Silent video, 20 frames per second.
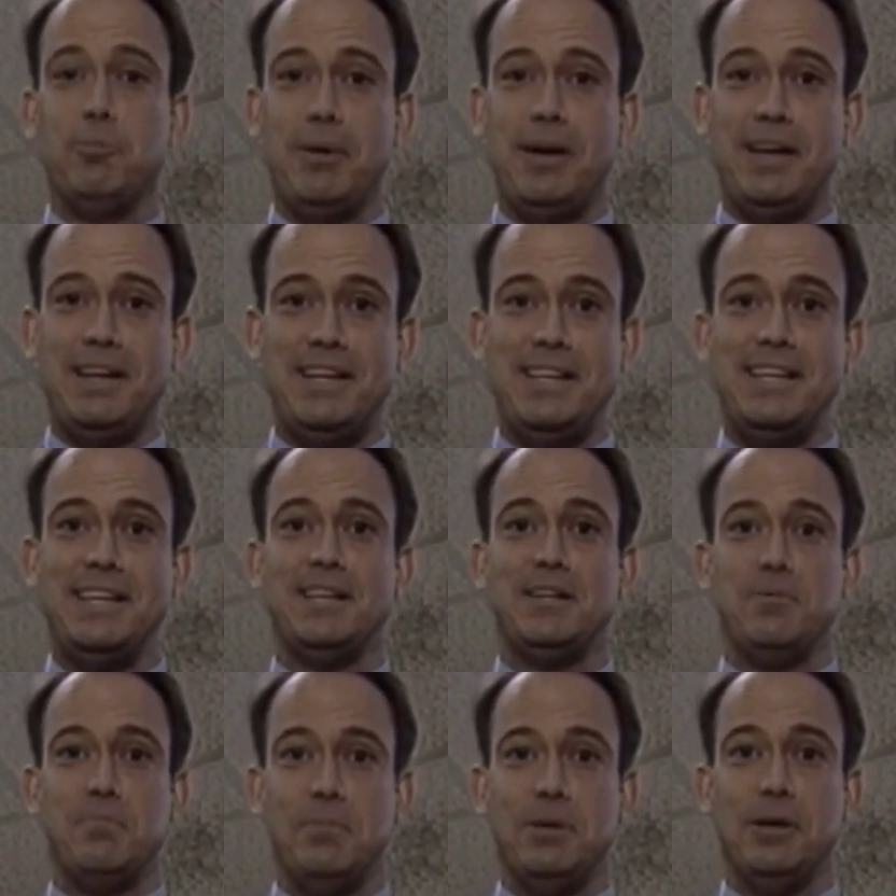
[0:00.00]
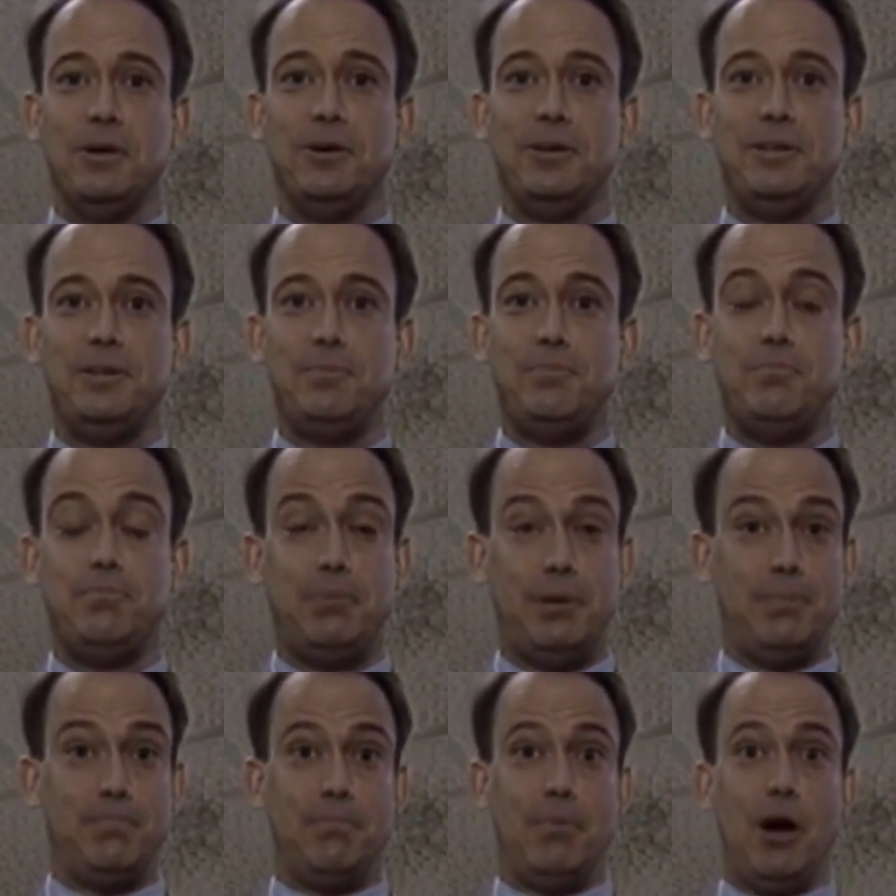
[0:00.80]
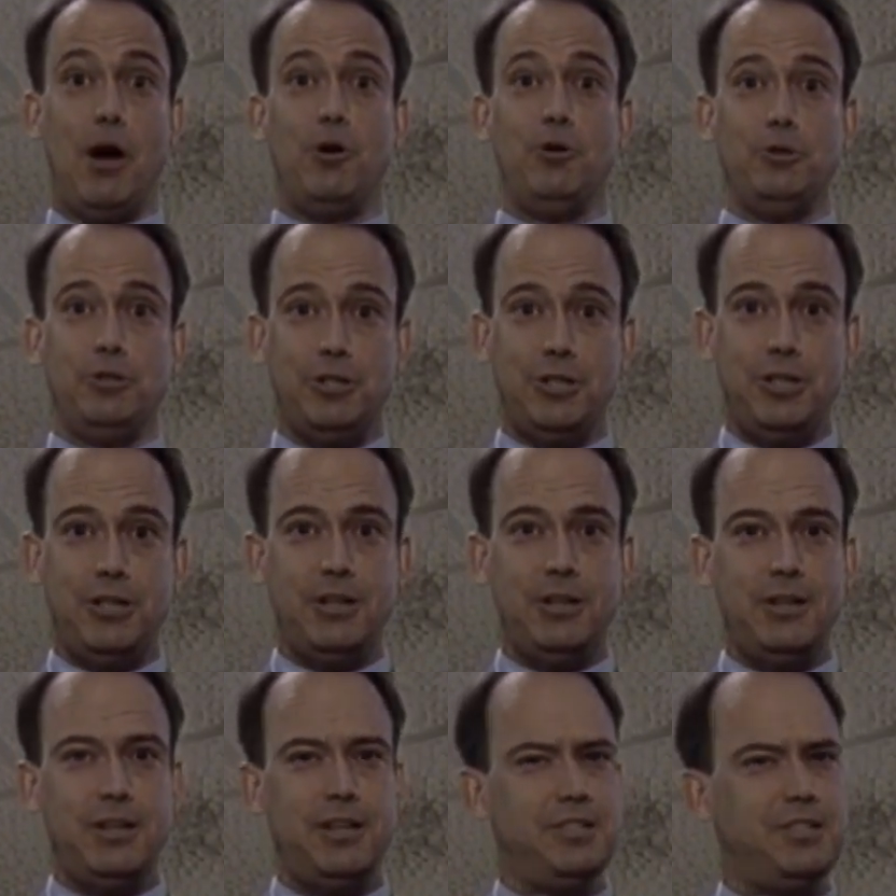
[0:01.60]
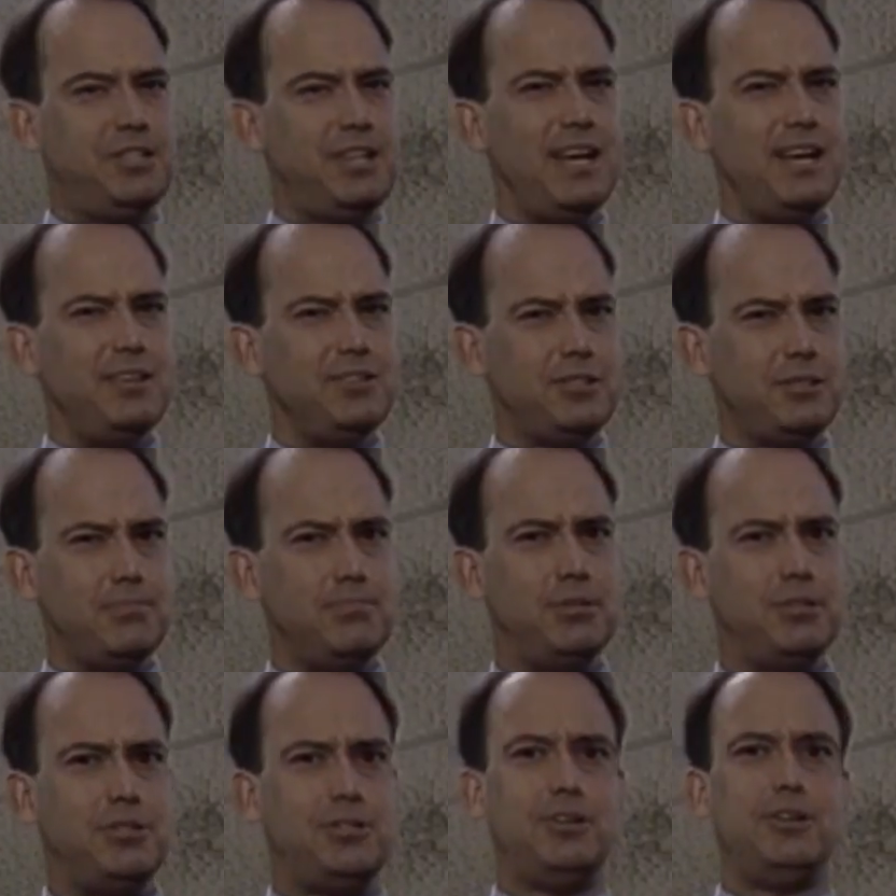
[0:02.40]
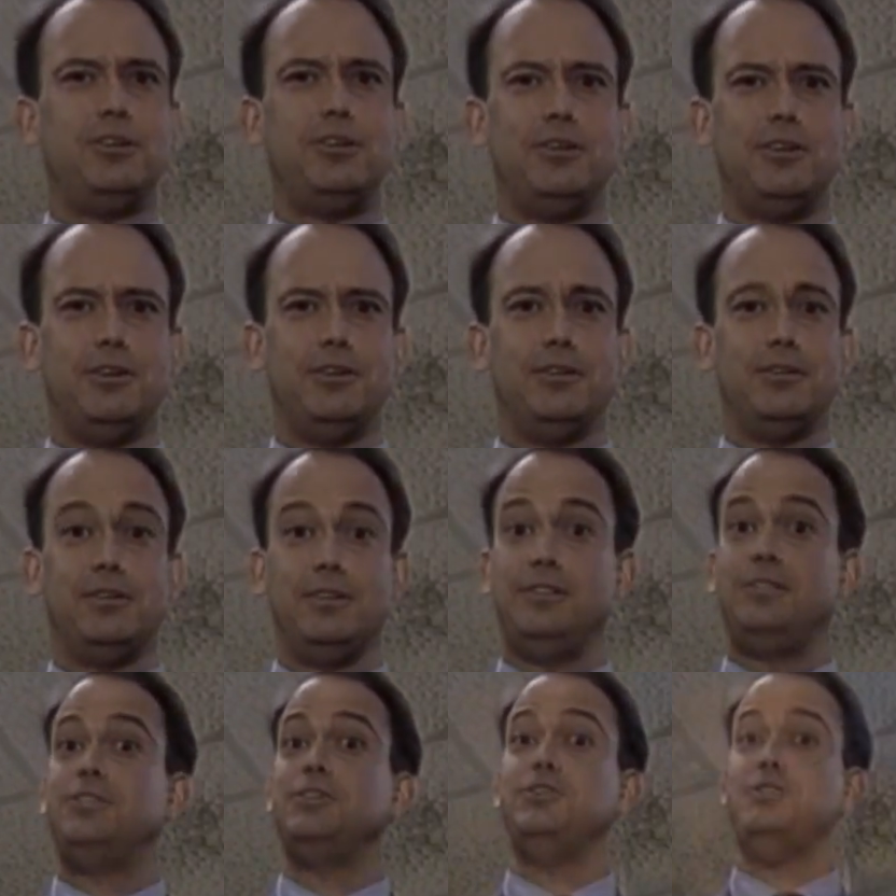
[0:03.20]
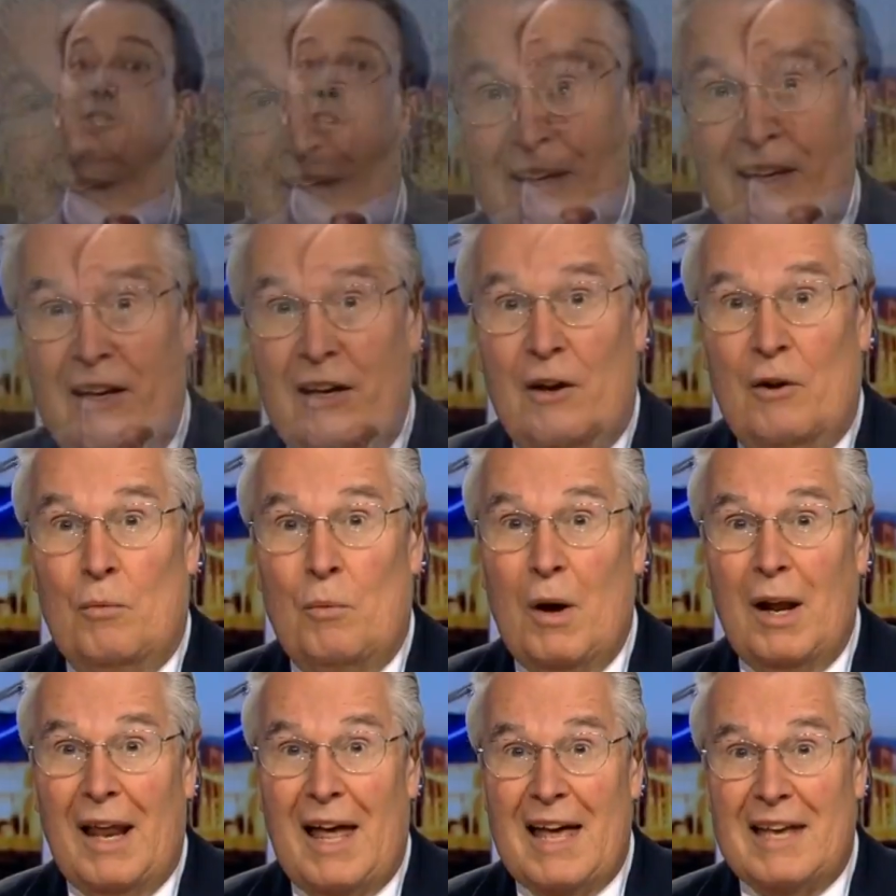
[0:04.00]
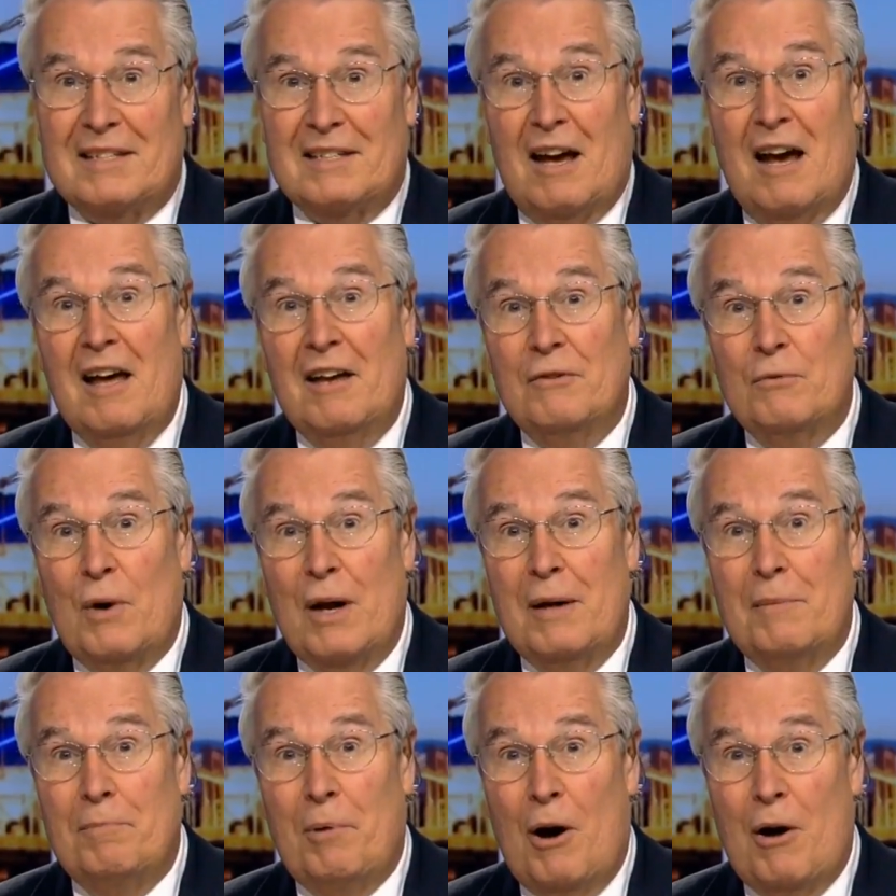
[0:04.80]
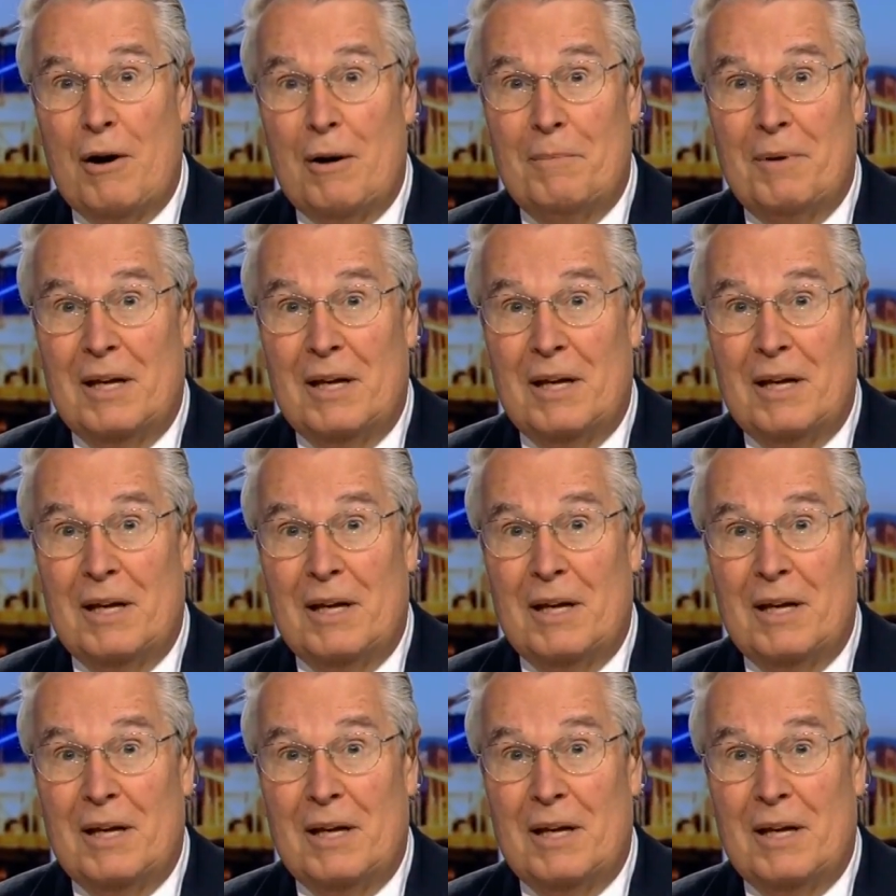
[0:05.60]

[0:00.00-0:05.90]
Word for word: on the Sunday Business Page. Bill Flanagan began that show in the 90s, and Jon Delano continues it